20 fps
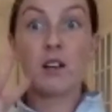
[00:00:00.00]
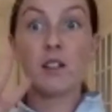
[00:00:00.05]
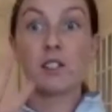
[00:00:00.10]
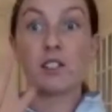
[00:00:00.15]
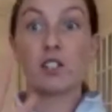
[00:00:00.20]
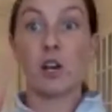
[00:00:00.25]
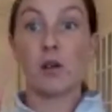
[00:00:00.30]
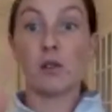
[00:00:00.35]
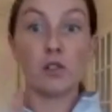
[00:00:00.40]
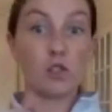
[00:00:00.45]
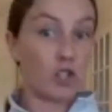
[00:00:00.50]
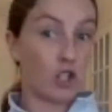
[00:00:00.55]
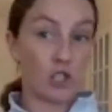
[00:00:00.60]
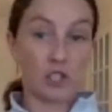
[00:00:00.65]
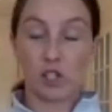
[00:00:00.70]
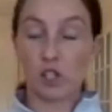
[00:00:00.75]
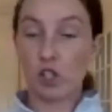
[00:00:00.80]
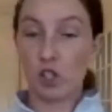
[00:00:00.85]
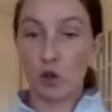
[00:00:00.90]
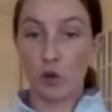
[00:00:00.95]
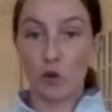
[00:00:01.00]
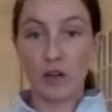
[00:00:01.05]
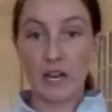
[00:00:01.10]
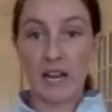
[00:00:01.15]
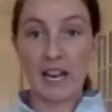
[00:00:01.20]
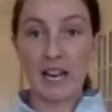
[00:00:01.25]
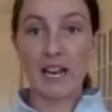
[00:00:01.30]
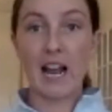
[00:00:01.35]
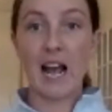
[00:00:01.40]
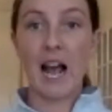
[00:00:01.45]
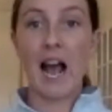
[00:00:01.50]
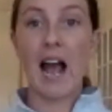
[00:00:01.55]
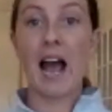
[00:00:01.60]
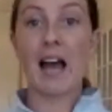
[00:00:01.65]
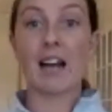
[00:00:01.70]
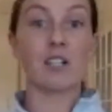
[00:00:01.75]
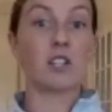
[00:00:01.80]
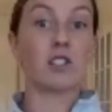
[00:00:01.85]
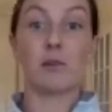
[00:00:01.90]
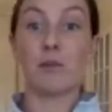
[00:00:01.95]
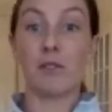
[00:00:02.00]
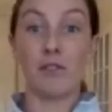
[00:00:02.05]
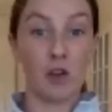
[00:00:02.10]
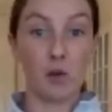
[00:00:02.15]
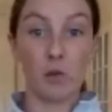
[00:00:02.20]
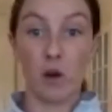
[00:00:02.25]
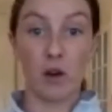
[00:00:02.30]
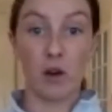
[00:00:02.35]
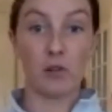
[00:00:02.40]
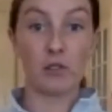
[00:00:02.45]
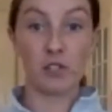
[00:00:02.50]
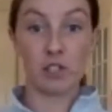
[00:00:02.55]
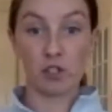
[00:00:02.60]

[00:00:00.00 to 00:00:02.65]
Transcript: so just join in, and some of you won't.